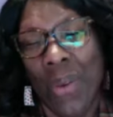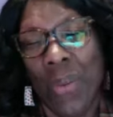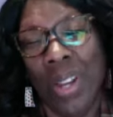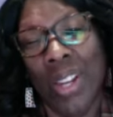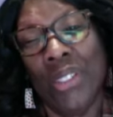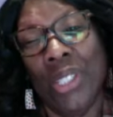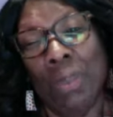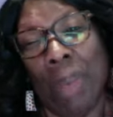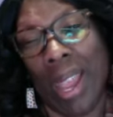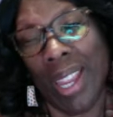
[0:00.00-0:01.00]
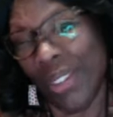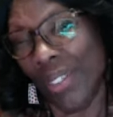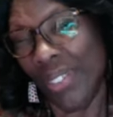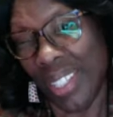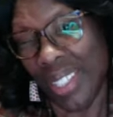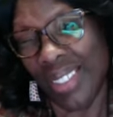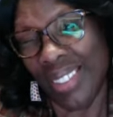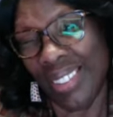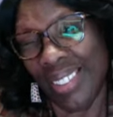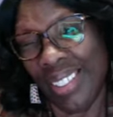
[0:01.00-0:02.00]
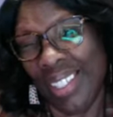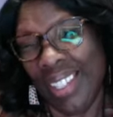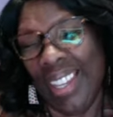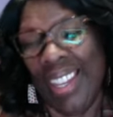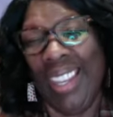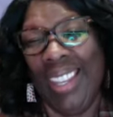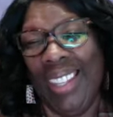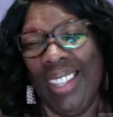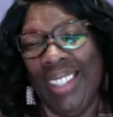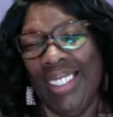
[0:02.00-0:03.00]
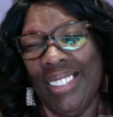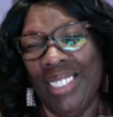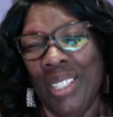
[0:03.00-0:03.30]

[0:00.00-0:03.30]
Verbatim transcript: what inspired this and